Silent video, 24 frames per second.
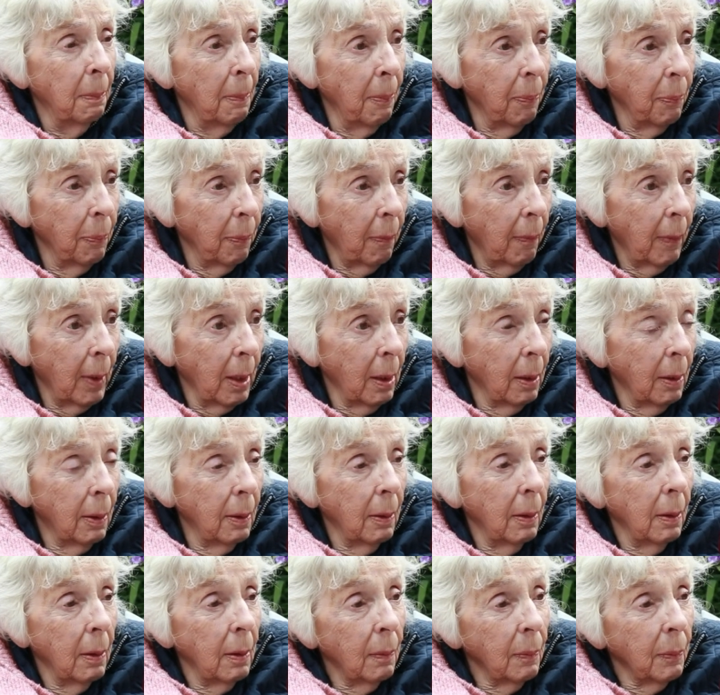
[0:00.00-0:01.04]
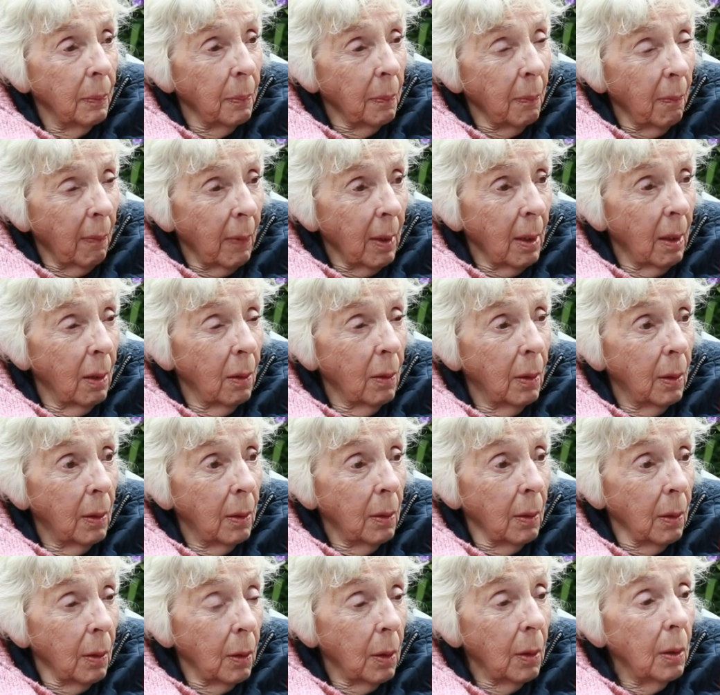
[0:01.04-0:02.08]
Yeah, he brought in a whole
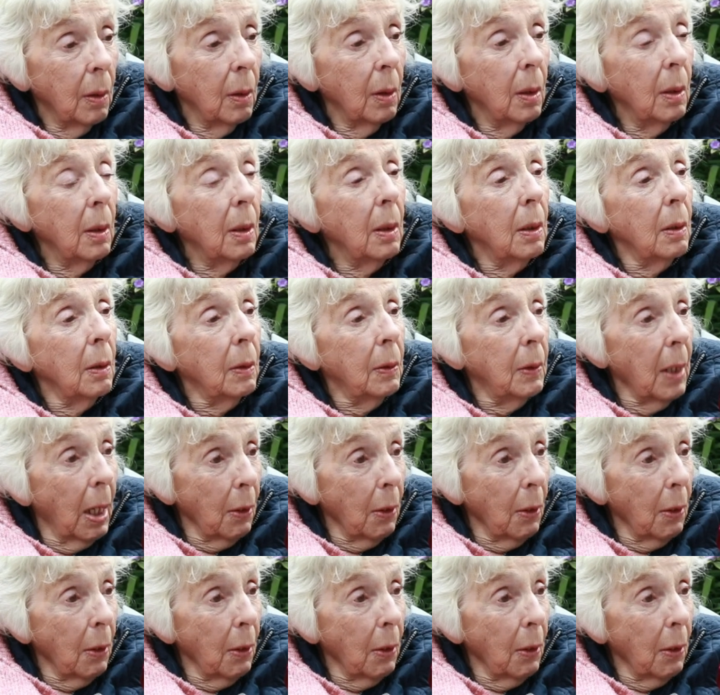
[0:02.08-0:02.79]
mother and baby scheme.